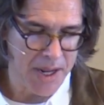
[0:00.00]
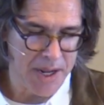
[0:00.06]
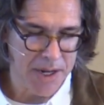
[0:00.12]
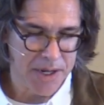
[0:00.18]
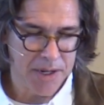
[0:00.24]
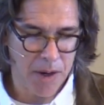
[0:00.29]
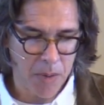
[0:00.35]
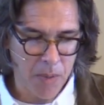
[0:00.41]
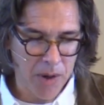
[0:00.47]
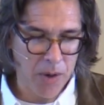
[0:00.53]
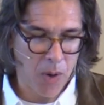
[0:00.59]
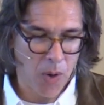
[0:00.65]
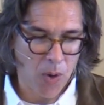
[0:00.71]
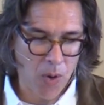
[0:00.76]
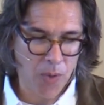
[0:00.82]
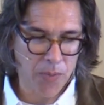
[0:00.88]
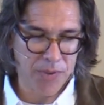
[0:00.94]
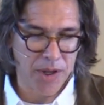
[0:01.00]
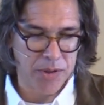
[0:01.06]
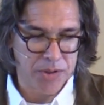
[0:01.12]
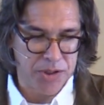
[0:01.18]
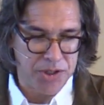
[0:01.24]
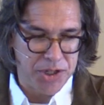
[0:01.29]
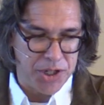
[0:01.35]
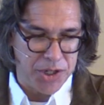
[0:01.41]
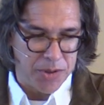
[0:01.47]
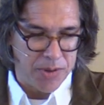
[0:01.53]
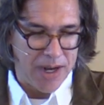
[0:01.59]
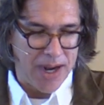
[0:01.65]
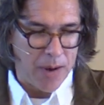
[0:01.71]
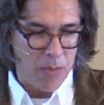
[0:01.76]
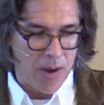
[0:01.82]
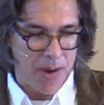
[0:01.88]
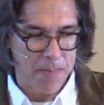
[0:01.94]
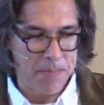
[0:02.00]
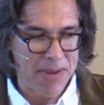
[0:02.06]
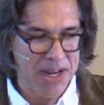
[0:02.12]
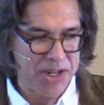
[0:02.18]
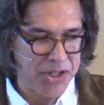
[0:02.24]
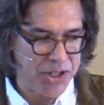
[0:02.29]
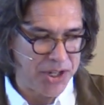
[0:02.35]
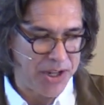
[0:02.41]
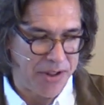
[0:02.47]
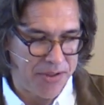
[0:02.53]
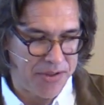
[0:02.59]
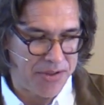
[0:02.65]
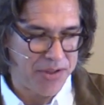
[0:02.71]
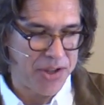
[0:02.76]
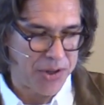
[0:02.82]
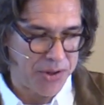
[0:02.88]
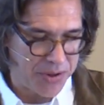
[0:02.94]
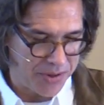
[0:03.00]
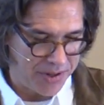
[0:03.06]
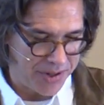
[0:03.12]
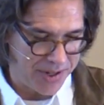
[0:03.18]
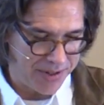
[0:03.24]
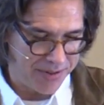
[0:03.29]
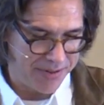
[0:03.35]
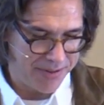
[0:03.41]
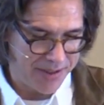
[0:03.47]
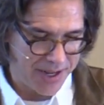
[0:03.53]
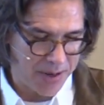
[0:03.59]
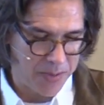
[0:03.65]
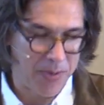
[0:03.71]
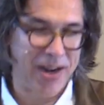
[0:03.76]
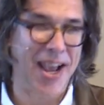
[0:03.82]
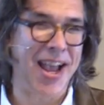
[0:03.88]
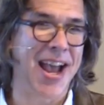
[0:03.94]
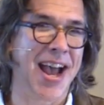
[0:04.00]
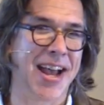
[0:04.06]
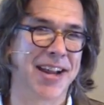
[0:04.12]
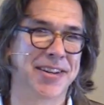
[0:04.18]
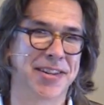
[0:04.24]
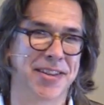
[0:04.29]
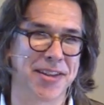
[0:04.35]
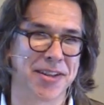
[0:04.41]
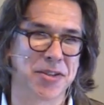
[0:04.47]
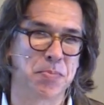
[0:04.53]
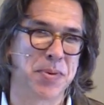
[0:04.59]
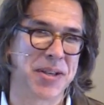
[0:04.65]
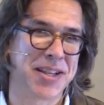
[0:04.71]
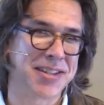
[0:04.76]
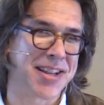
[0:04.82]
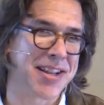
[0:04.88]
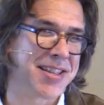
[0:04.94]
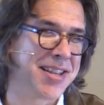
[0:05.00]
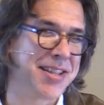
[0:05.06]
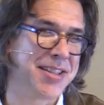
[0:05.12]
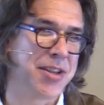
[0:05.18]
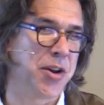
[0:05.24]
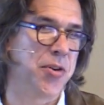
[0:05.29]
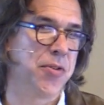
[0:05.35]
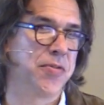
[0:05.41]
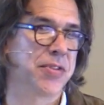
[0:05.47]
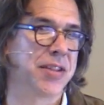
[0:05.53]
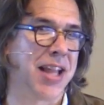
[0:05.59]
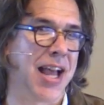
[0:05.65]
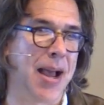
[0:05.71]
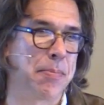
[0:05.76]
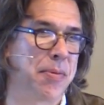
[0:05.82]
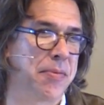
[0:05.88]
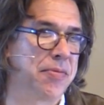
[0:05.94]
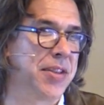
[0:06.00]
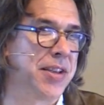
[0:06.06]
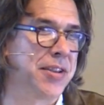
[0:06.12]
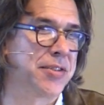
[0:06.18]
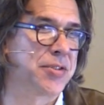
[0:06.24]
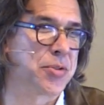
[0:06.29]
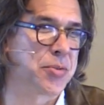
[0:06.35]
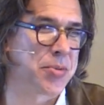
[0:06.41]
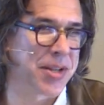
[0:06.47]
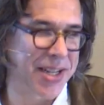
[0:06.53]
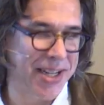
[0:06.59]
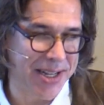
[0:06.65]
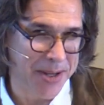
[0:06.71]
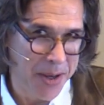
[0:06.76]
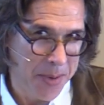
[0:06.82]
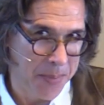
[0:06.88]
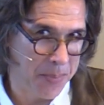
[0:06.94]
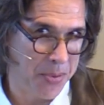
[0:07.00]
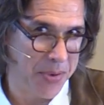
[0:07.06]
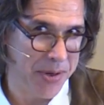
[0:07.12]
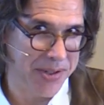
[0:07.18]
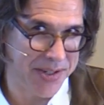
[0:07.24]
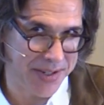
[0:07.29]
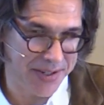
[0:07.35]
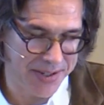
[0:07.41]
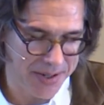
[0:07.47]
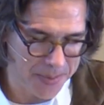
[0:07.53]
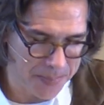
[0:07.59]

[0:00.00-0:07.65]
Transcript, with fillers: Now, I want to hold those two, and I want to mention a third that I want to add to this because I think the overlap of these three points us in a